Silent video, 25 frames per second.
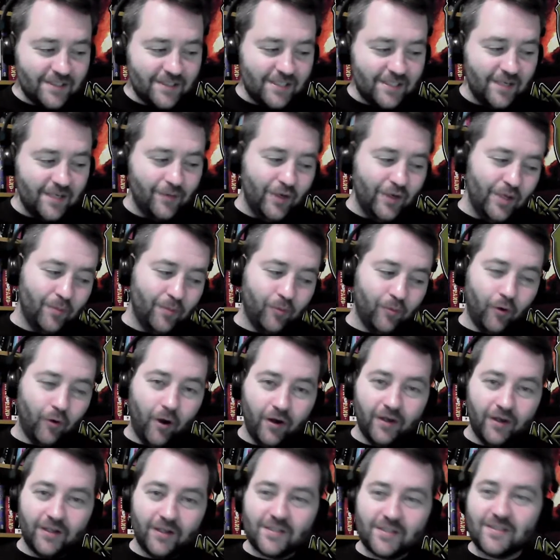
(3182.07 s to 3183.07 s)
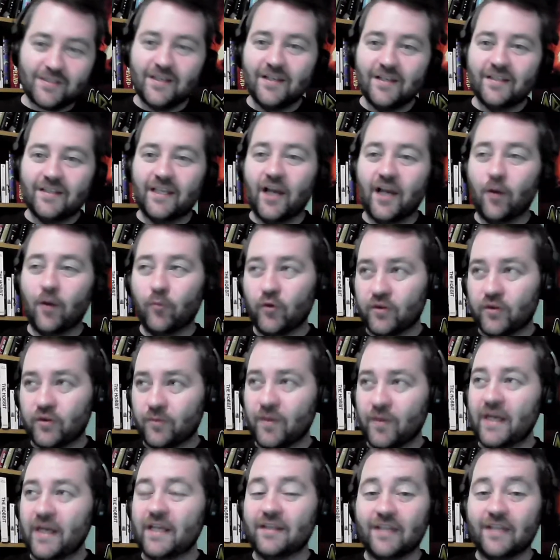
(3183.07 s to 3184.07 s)
CBD products that help with
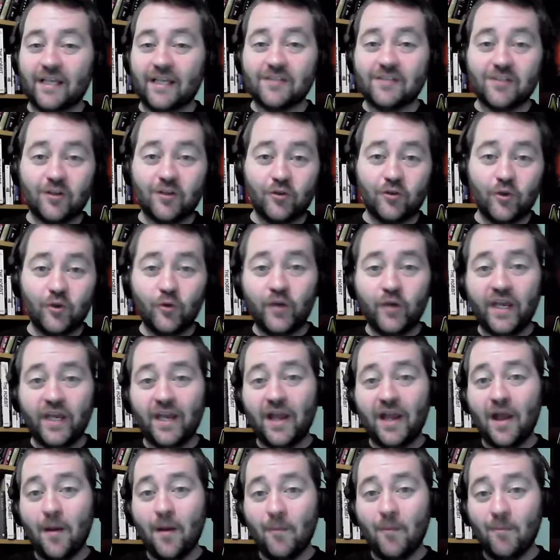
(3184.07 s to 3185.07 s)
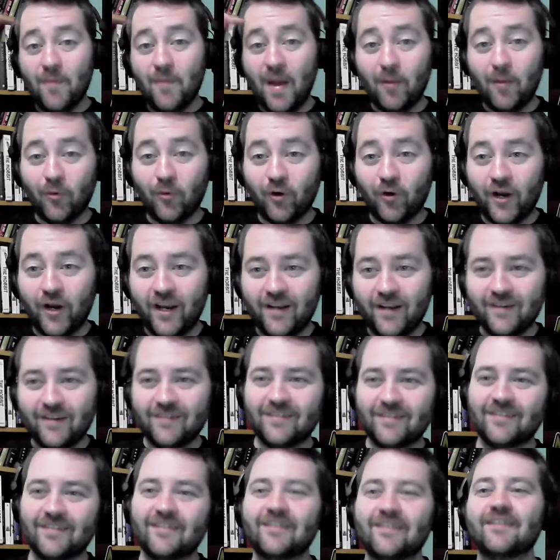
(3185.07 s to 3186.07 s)
many things, including memory,
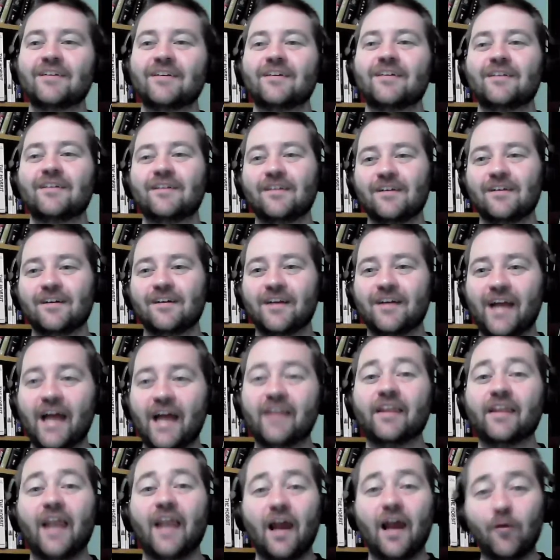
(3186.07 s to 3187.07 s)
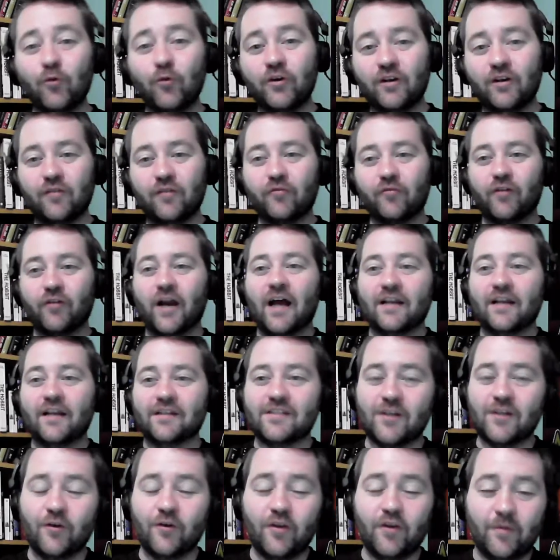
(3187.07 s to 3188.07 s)
and then I wouldn't have forgotten to
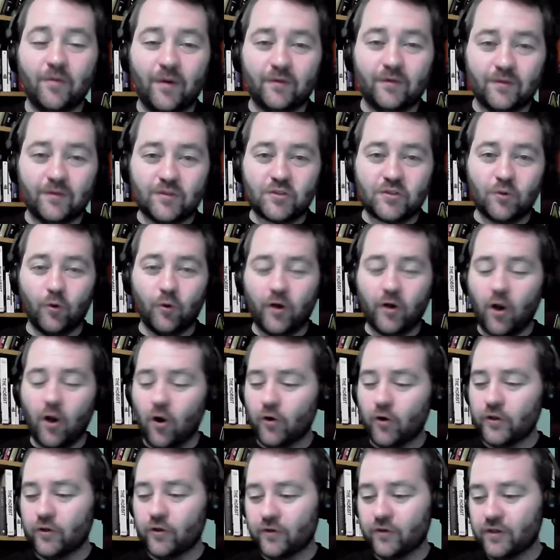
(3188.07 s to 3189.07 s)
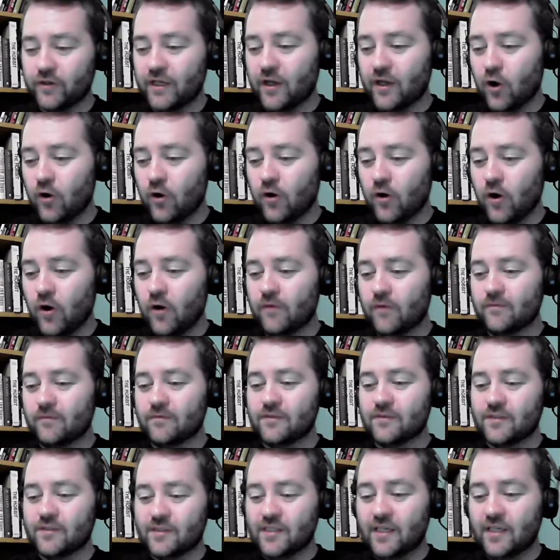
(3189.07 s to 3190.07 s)
tell you about the story. All your
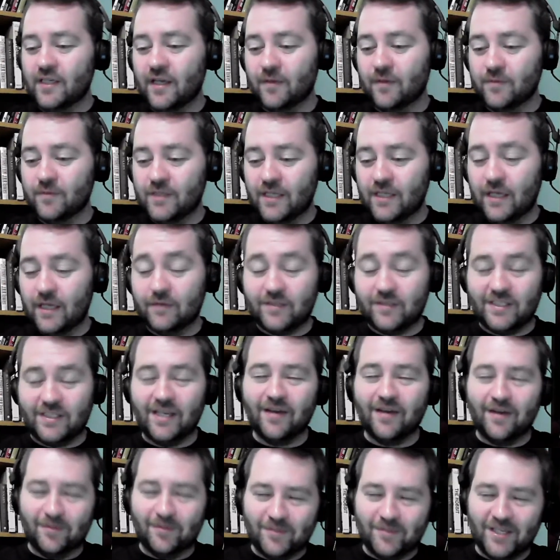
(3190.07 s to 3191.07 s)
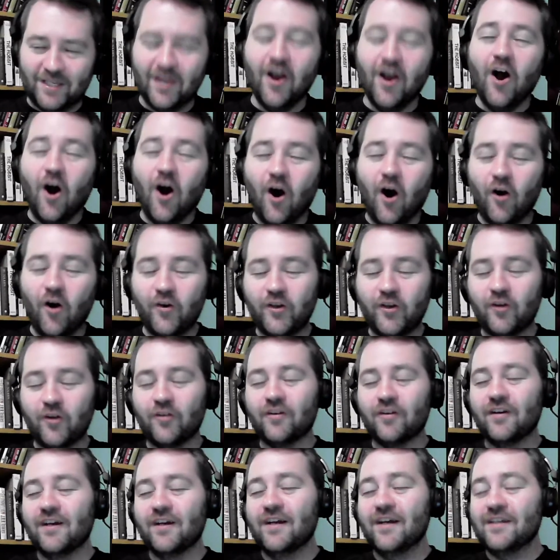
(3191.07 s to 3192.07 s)
CMD, all
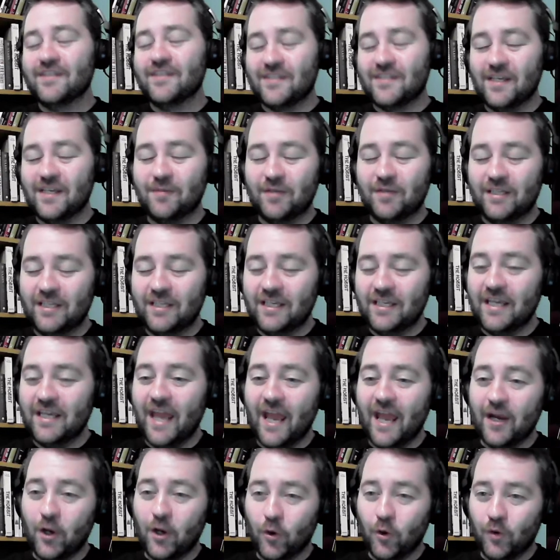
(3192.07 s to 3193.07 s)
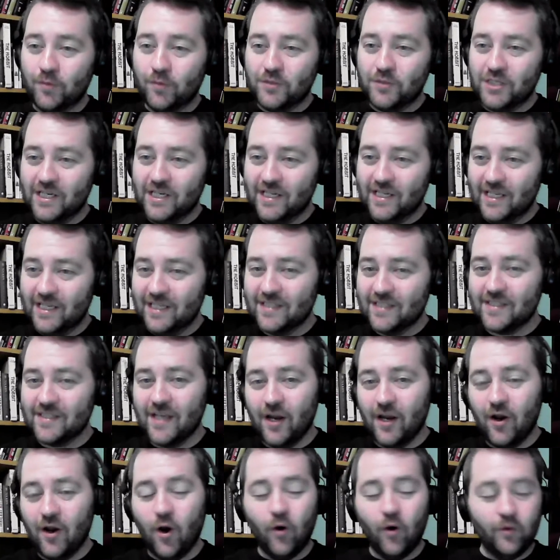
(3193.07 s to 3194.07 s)
your CBD and OMG needs
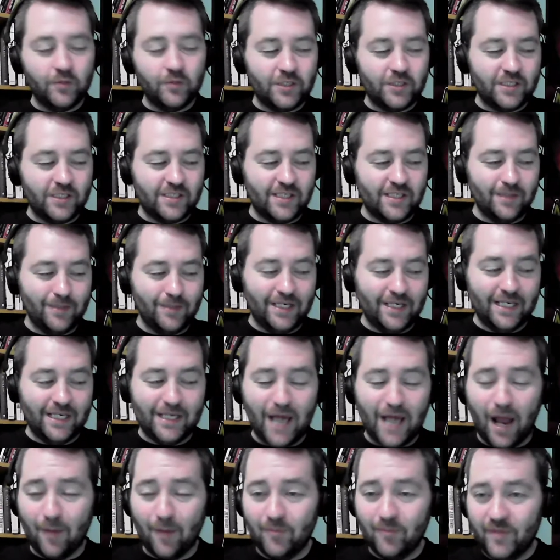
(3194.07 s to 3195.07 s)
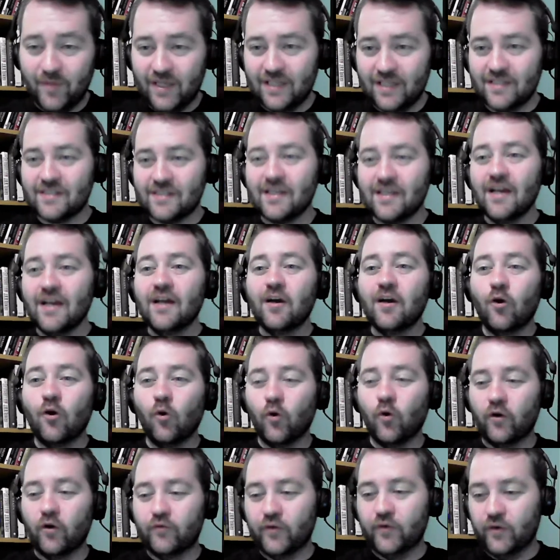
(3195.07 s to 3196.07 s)
at omgcbd.biz,
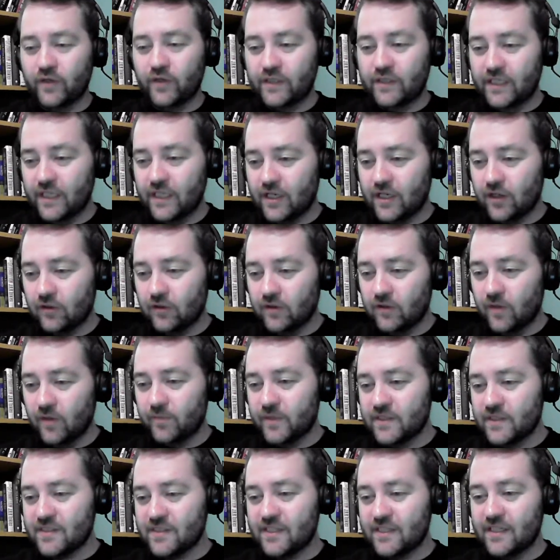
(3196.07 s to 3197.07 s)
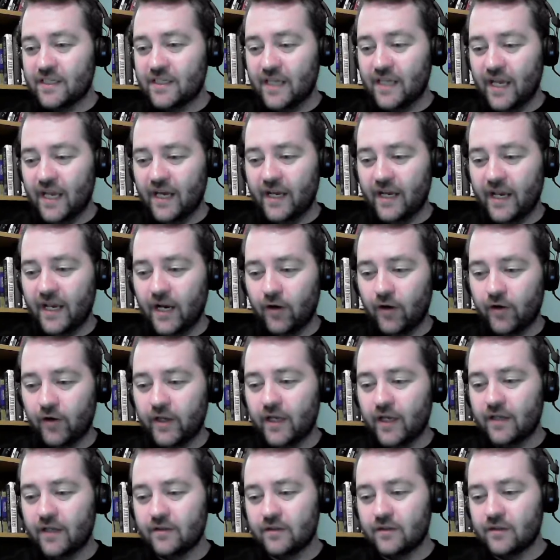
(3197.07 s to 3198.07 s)
or if you're in the Columbus, Indiana
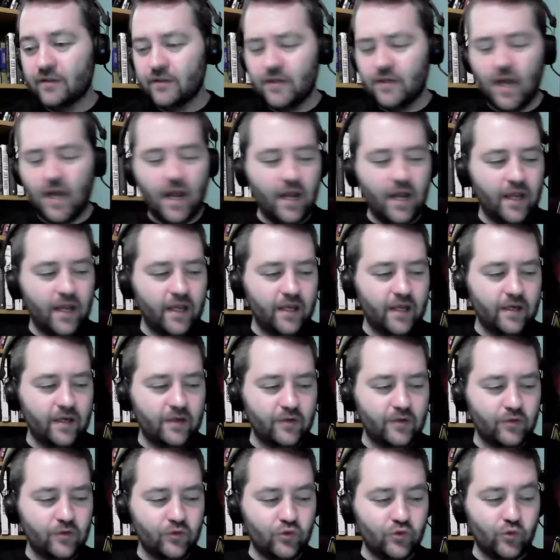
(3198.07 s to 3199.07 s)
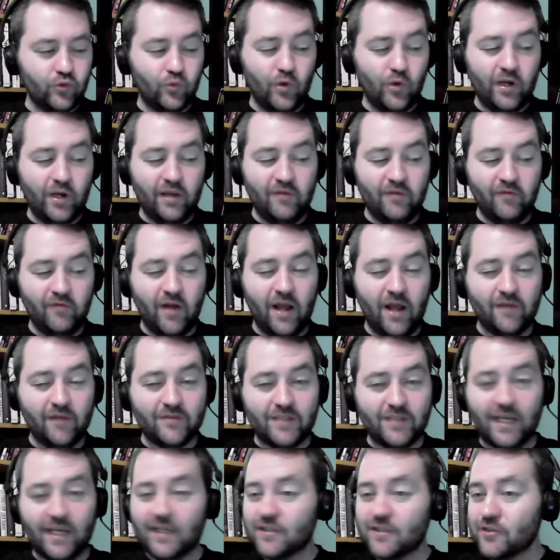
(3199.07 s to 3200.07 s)
area, 925
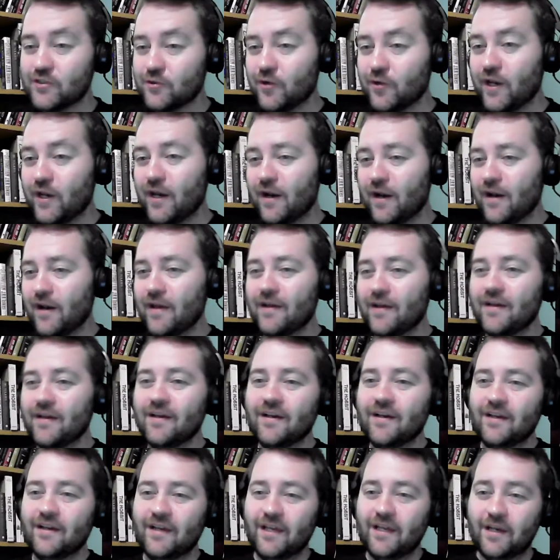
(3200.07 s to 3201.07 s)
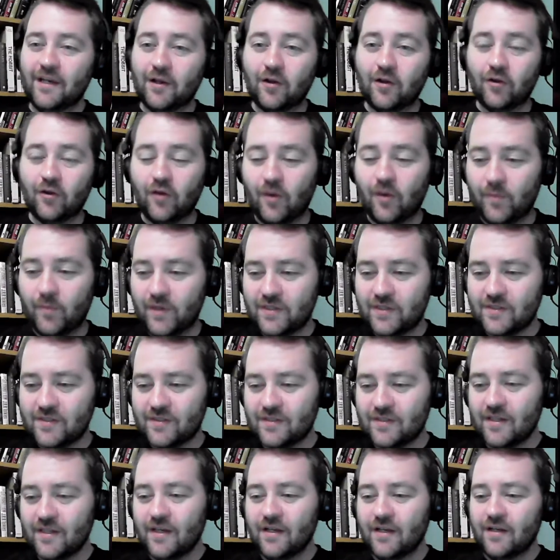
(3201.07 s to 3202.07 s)
2nd Street in
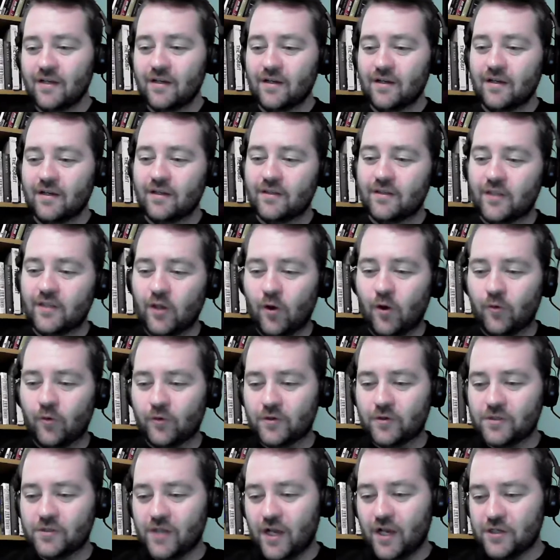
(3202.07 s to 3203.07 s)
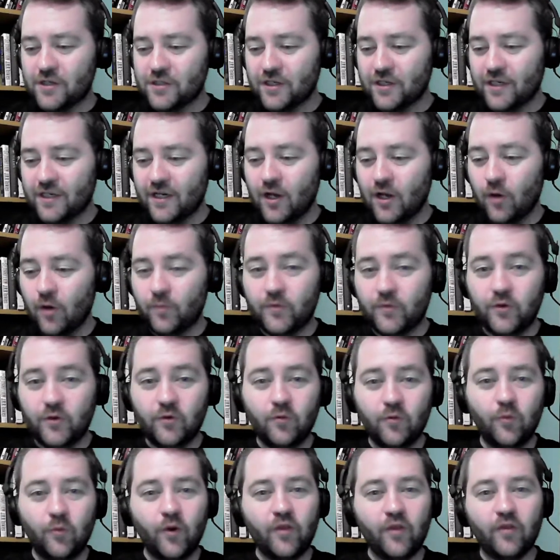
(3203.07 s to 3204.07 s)
Columbus, the owner Sasha can help
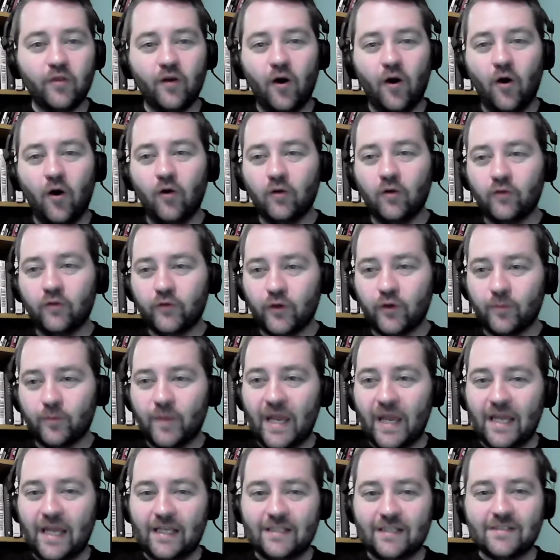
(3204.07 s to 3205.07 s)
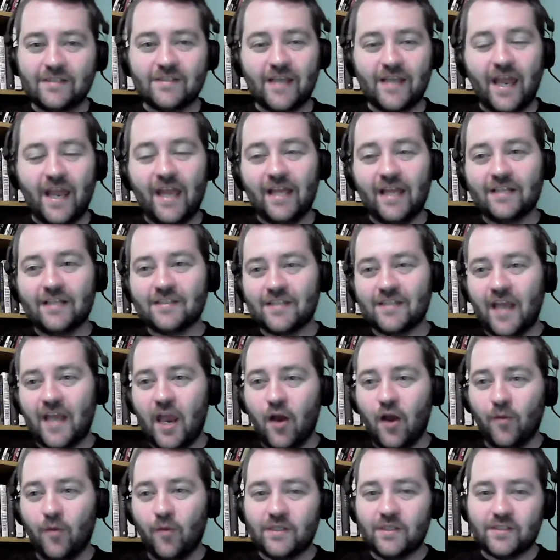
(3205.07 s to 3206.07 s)
you with all of your pains, aches,
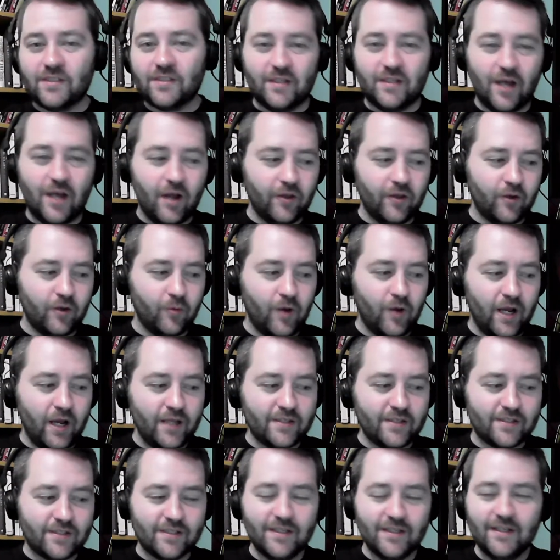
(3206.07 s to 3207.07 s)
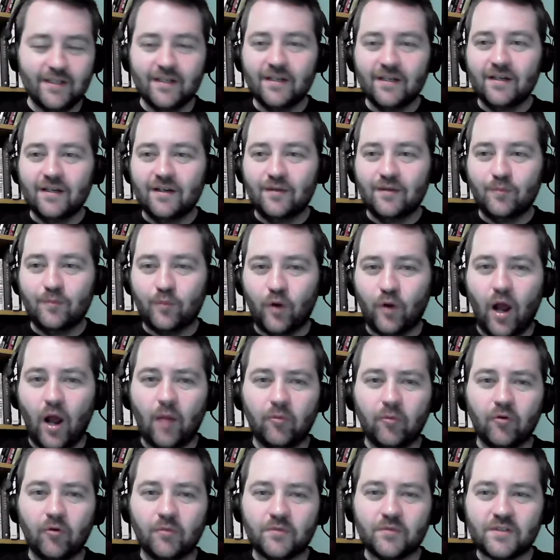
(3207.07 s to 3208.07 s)
ailments, and otherwise
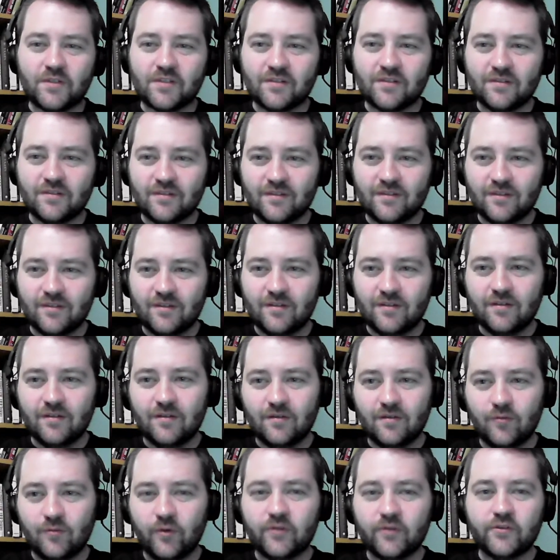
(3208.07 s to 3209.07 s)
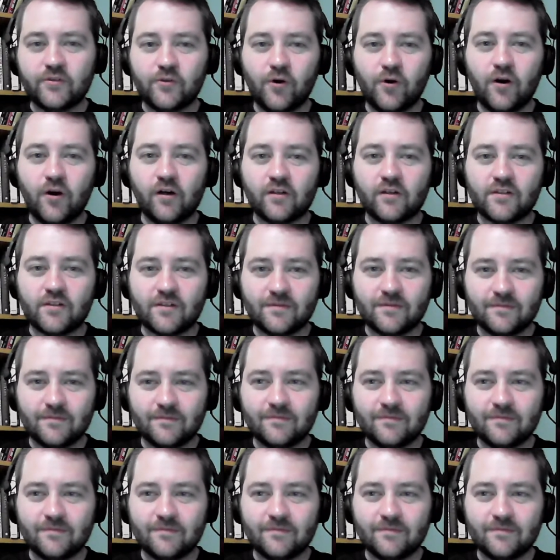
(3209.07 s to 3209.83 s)
problems with drugs.